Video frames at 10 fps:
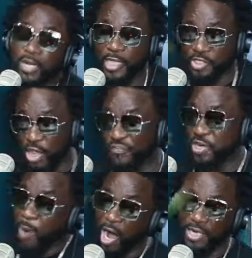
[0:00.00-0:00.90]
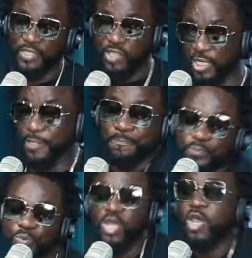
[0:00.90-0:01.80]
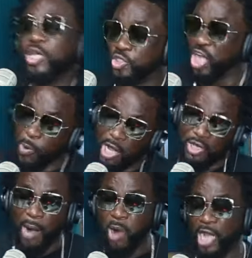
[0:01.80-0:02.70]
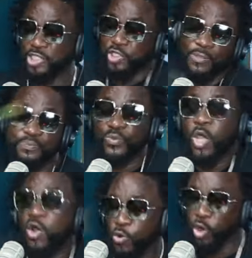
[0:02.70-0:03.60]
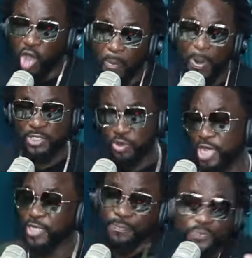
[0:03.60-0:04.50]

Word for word: Let everybody see. Everybody. Just break a branch. Root up a tree.